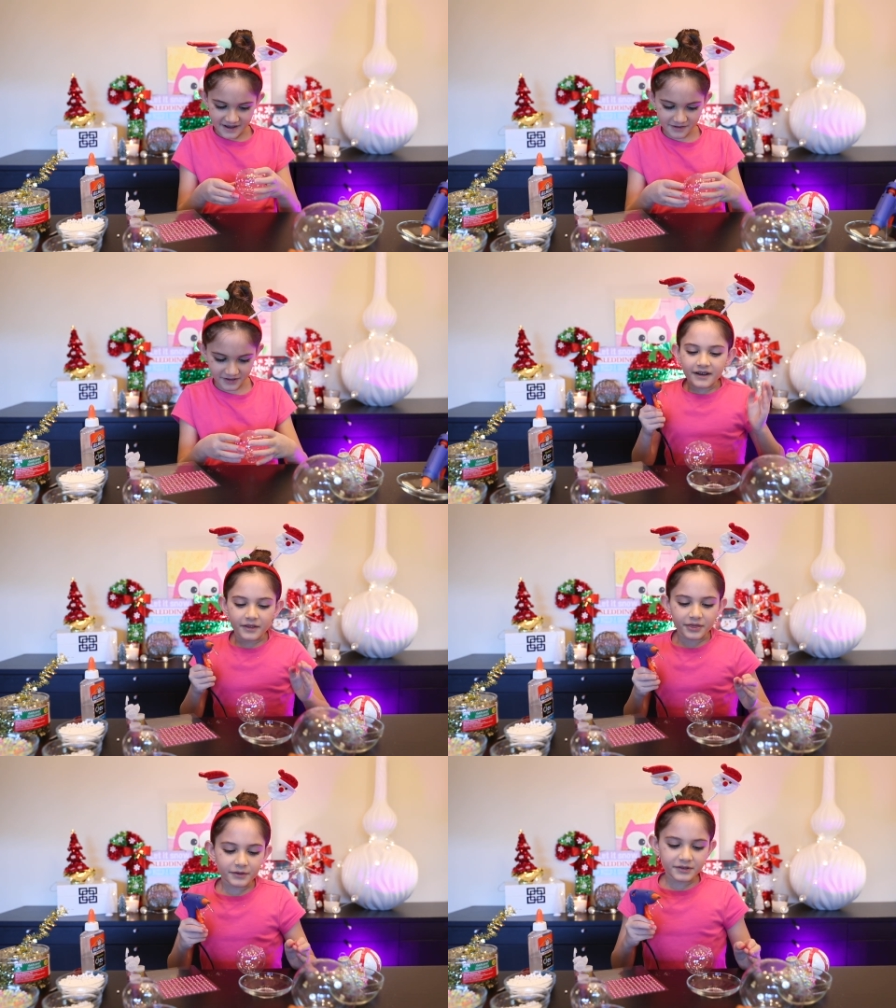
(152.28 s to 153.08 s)
Oh,
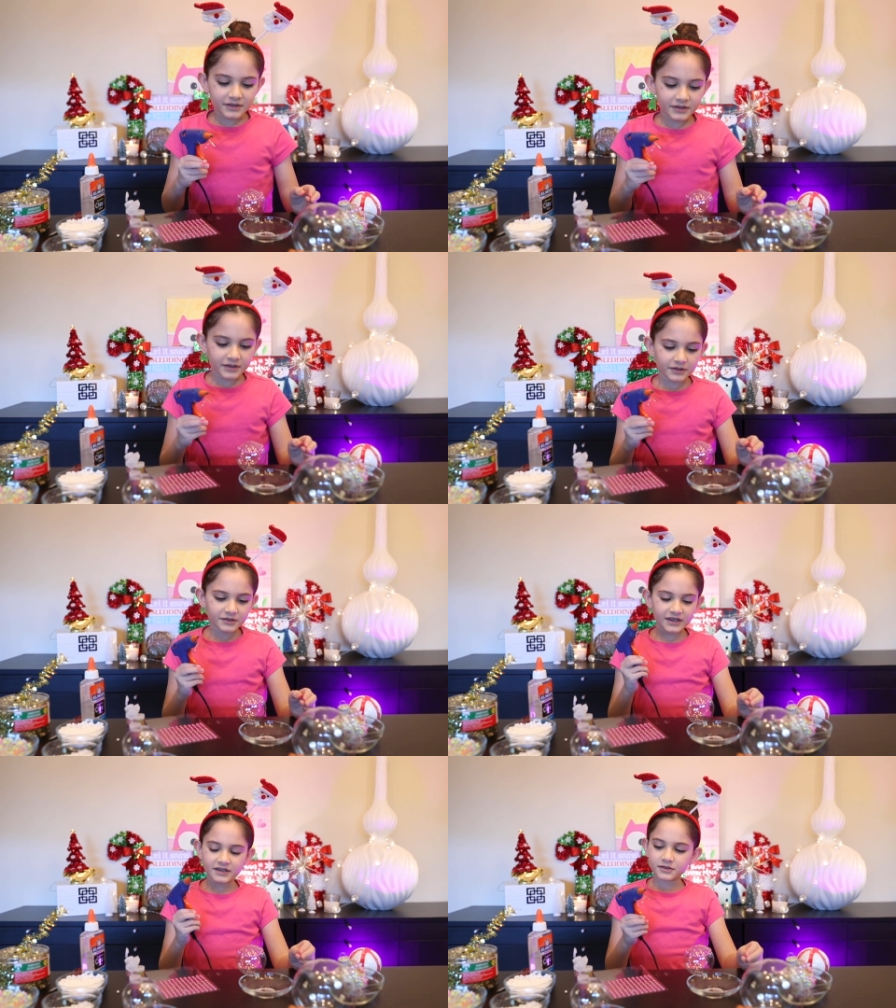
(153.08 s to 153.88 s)
those those
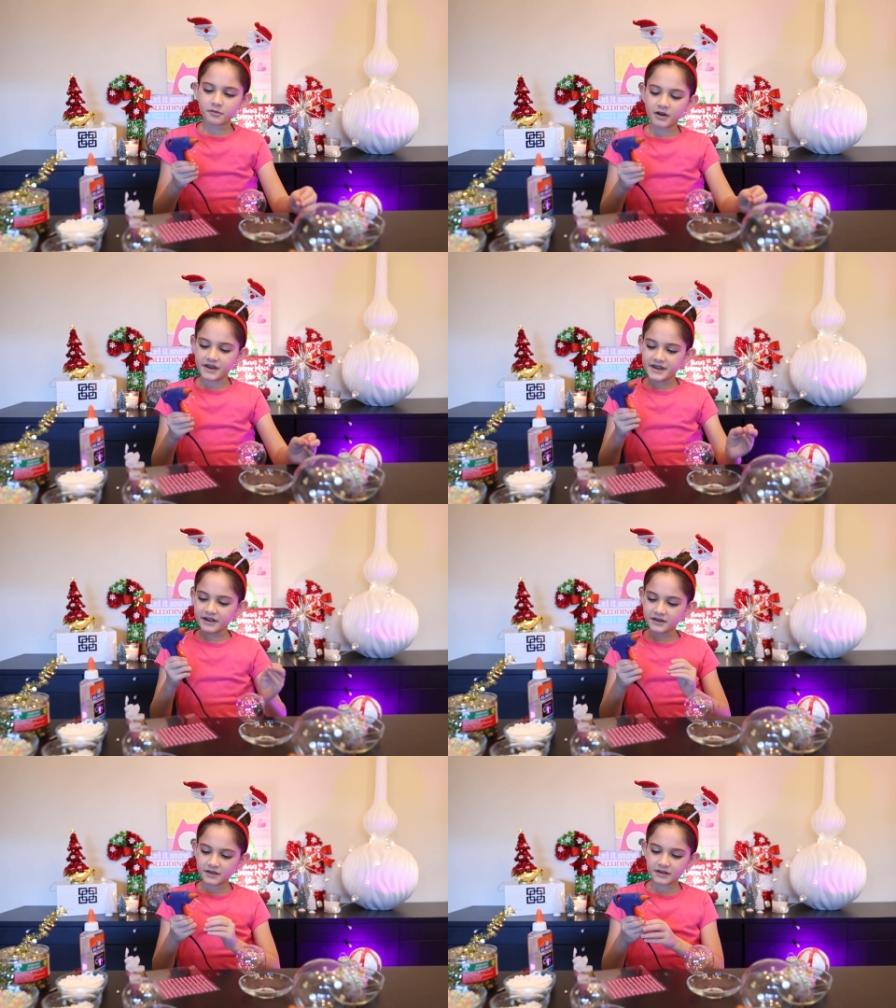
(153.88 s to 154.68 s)
kids who are
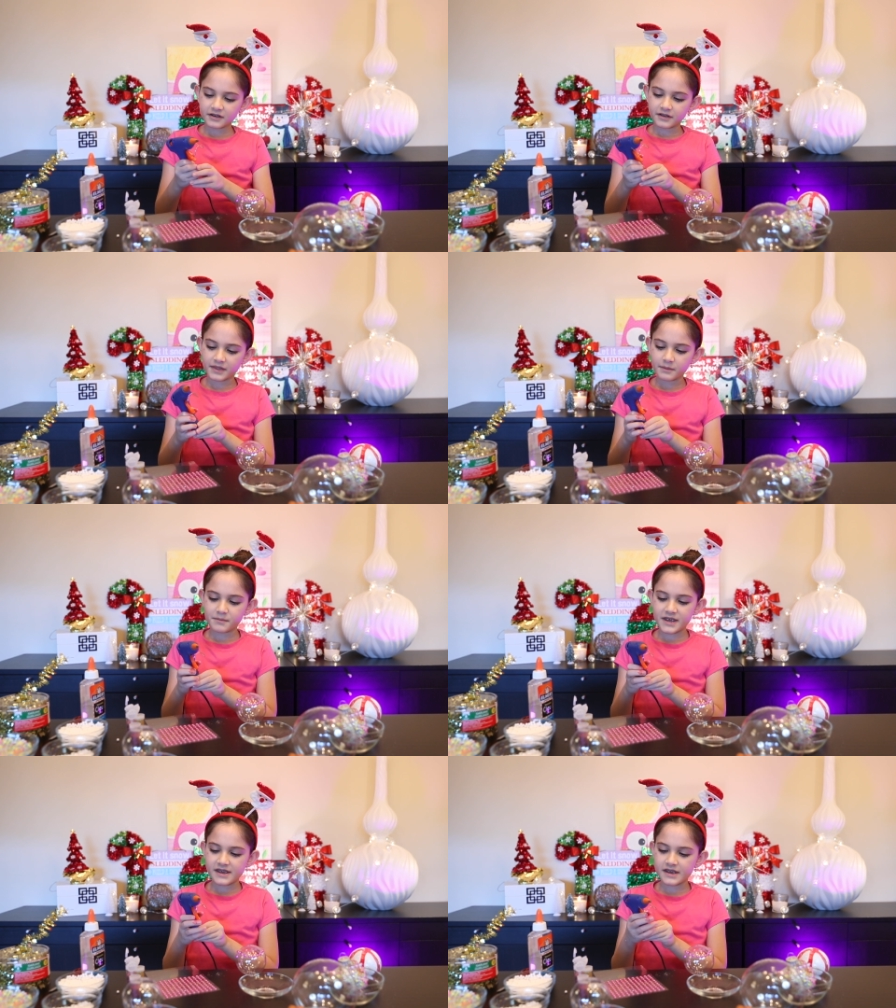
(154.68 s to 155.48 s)
younger than
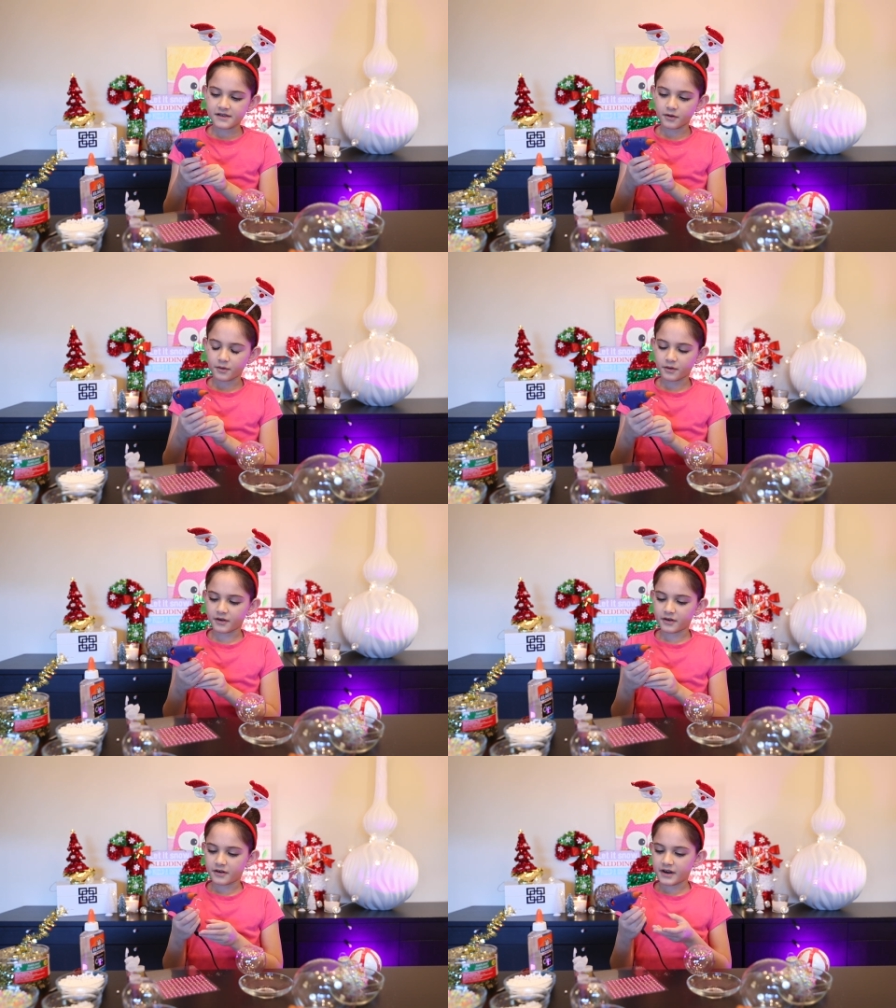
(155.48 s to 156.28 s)
me
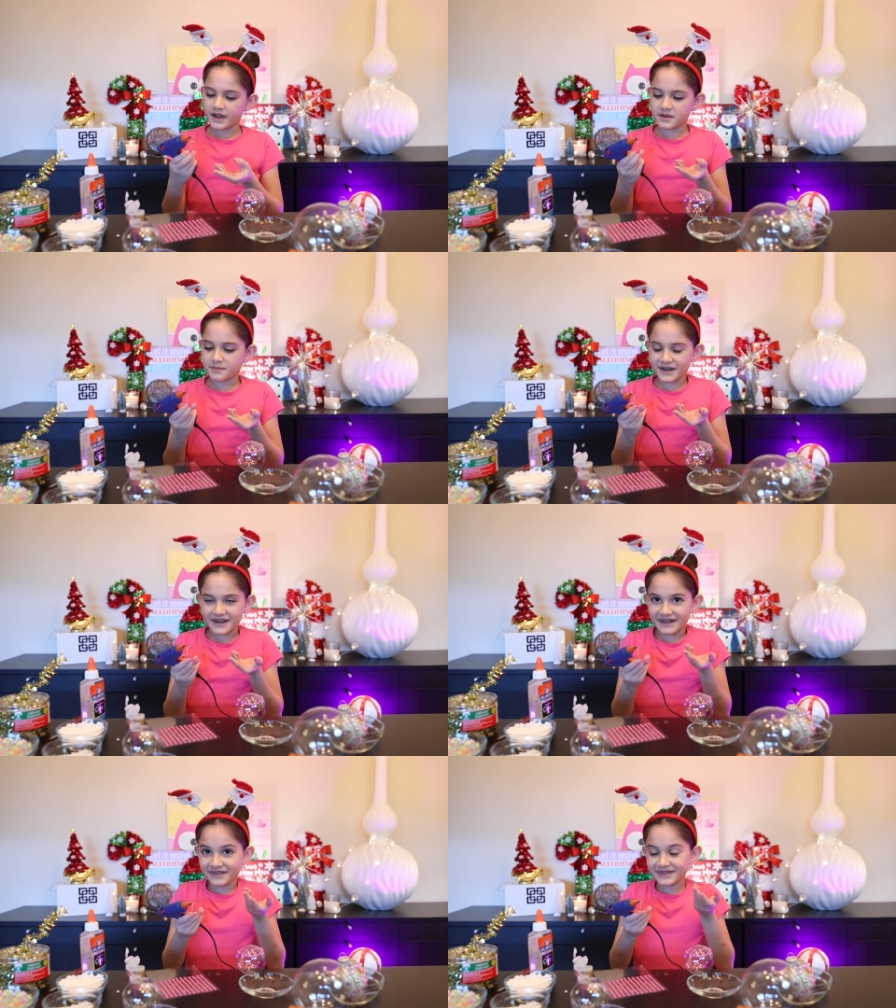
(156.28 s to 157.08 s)
or anybody
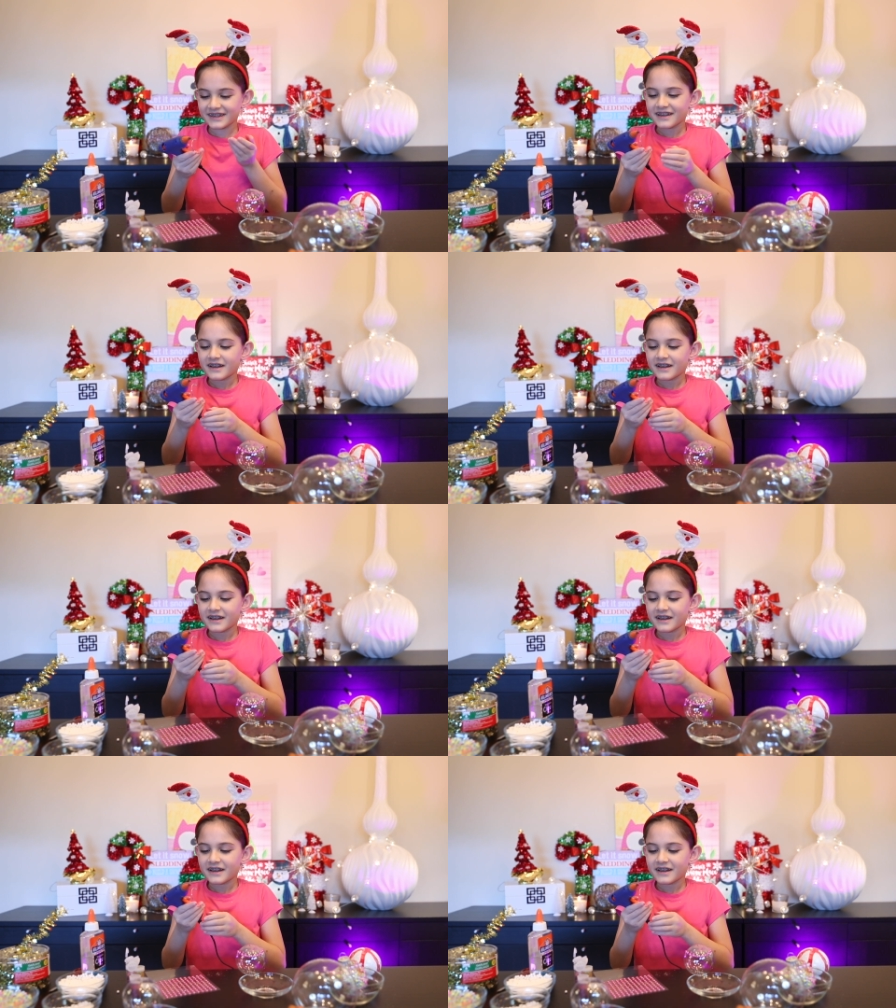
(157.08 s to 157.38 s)
else,